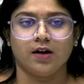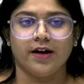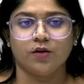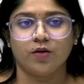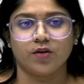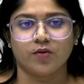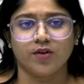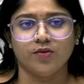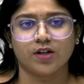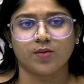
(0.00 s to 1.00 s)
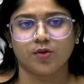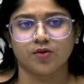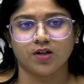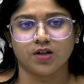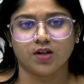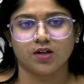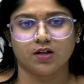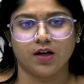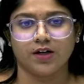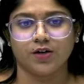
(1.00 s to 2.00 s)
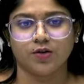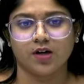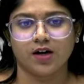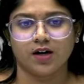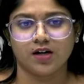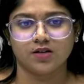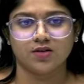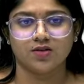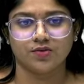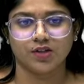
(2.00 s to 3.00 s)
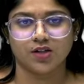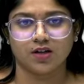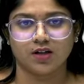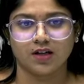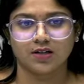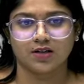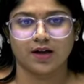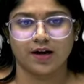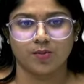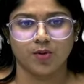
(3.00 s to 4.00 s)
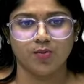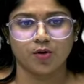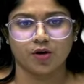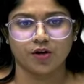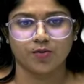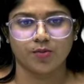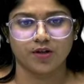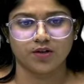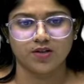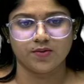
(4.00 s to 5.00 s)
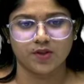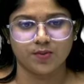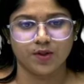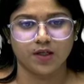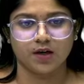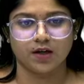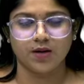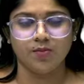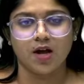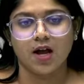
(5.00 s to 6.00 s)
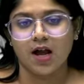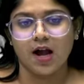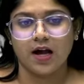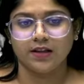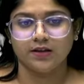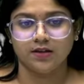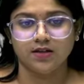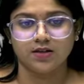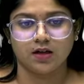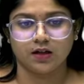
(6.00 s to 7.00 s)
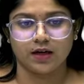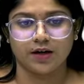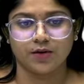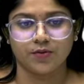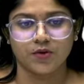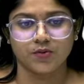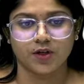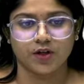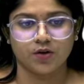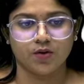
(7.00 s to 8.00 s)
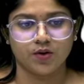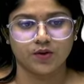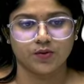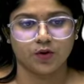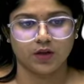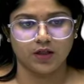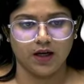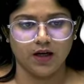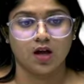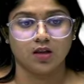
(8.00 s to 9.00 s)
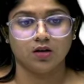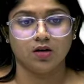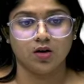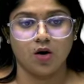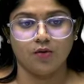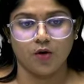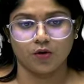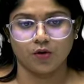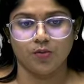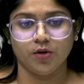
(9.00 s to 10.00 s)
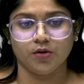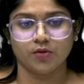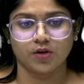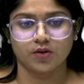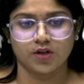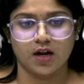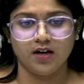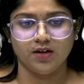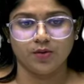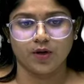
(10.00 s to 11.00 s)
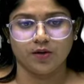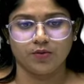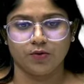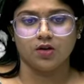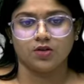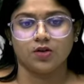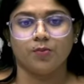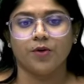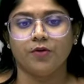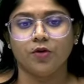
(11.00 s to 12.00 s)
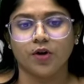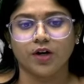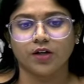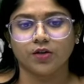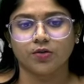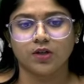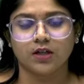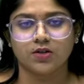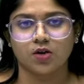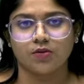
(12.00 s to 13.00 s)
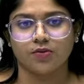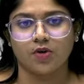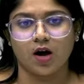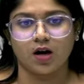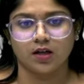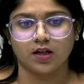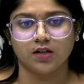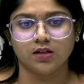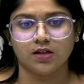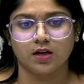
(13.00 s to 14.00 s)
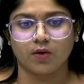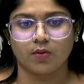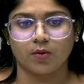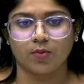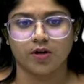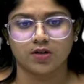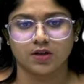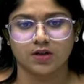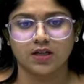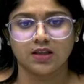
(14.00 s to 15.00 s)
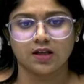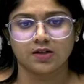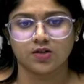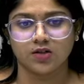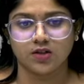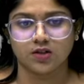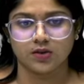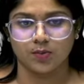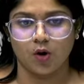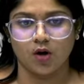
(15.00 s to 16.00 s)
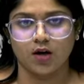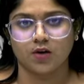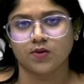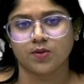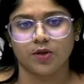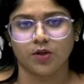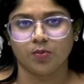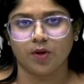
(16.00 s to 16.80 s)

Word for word: Hello everyone, welcome to the editorial analysis of the Shankar IAS Academy brought to you by the Civilspedia team, and this current affairs video is for the date 3rd of October 2024. So before going into the list of articles that we would be discussing, there is just a small announcement to be